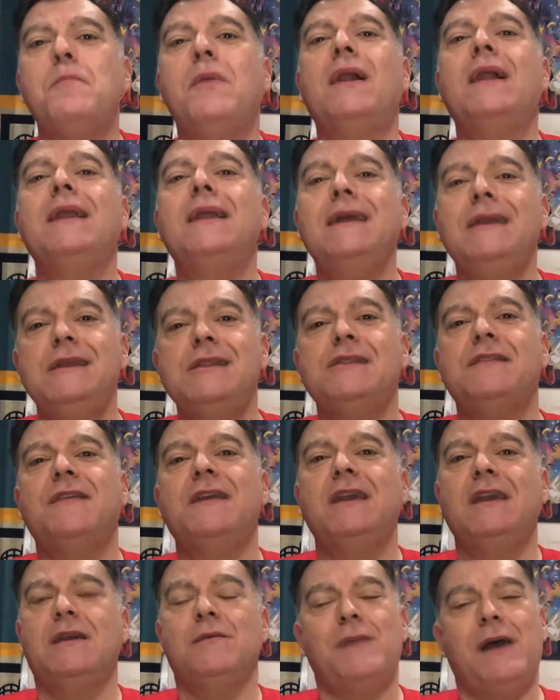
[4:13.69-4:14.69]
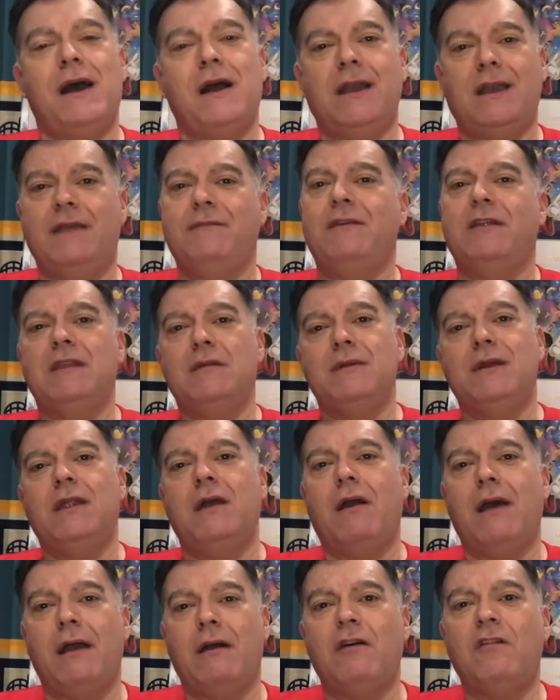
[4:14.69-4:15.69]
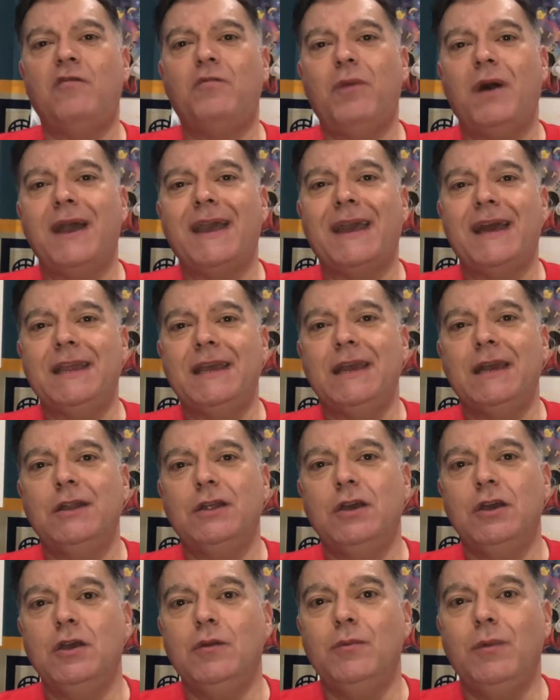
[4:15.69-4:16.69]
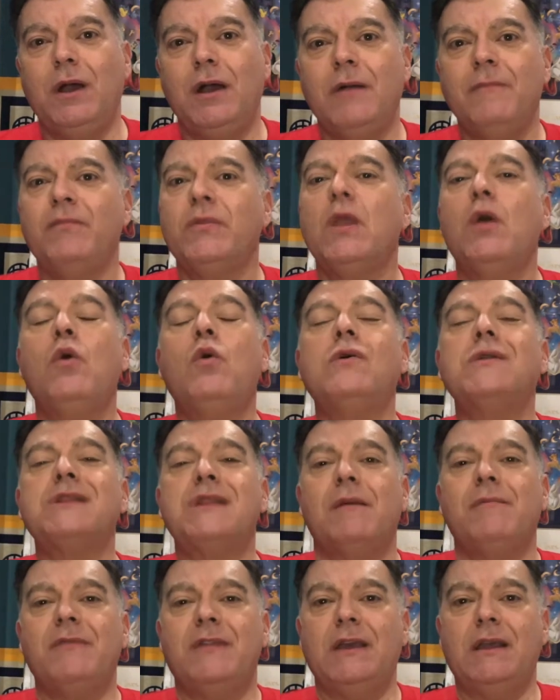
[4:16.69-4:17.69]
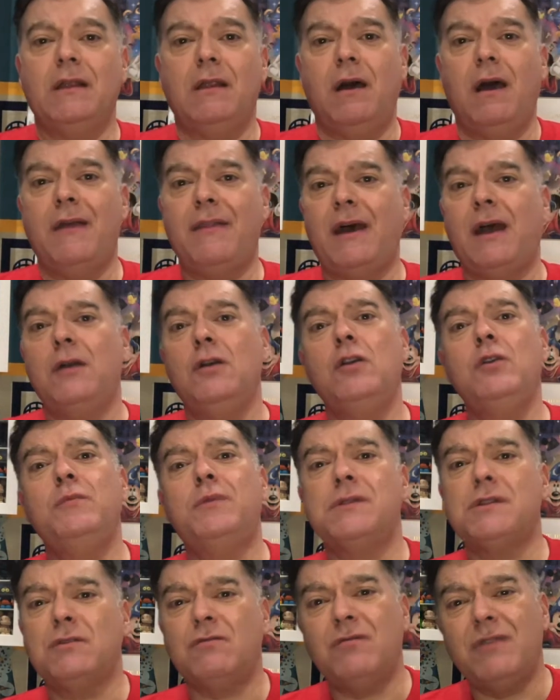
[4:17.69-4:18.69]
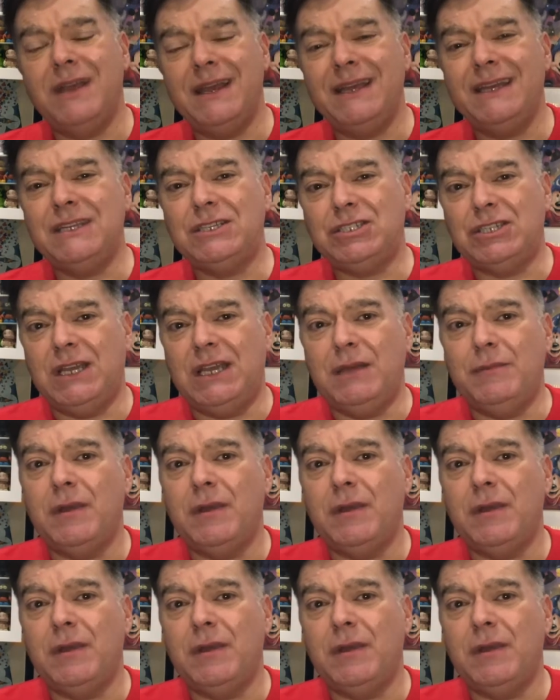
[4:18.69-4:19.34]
please think about giving them a night off by getting an Uber or something like that. Ubers are really cheap,